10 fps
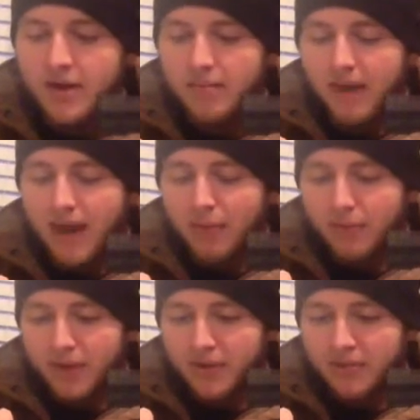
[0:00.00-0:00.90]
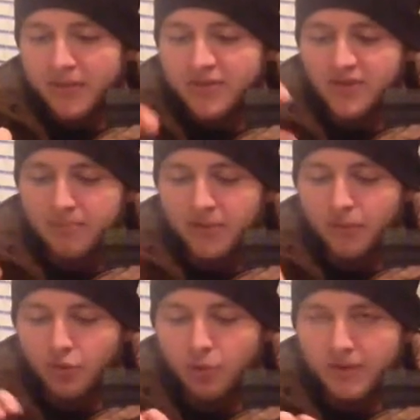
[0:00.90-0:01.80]
But I would recommend something with a
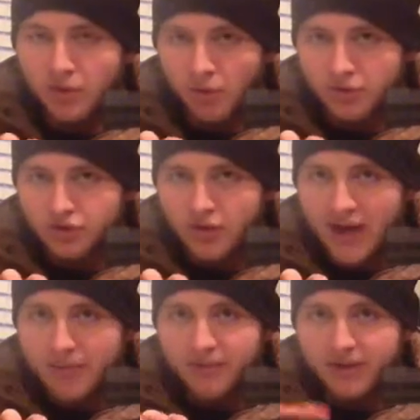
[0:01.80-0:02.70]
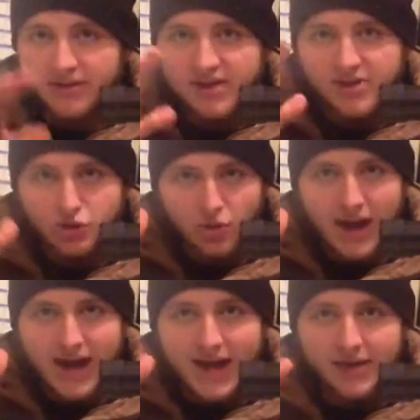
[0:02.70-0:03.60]
little bit longer straps, like the
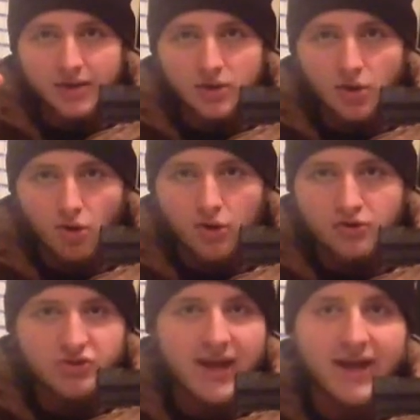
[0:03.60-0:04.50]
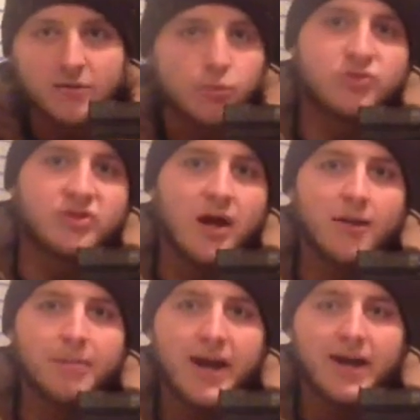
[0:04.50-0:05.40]
Triad Large Tactical
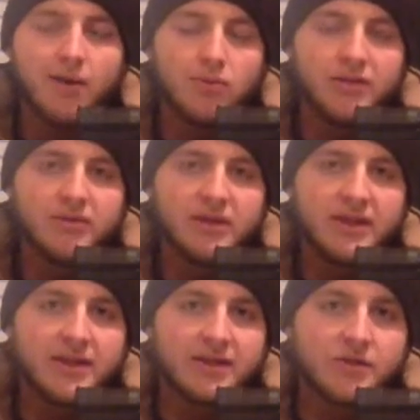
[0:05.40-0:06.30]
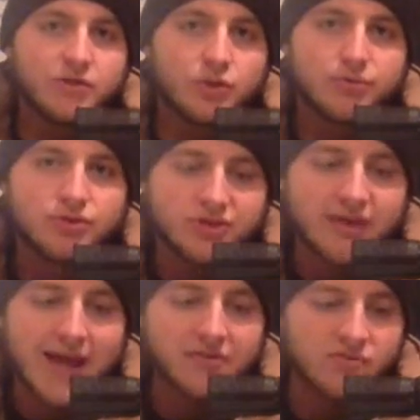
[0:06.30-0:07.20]
Stock Pack. I'll leave a link in the description to
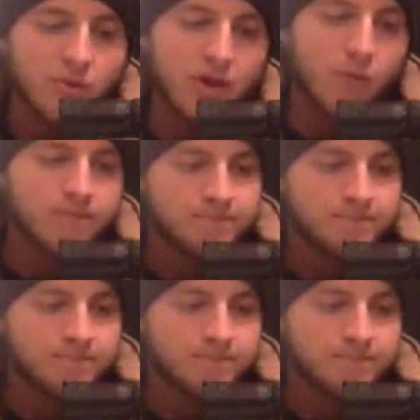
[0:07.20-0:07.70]
that as well.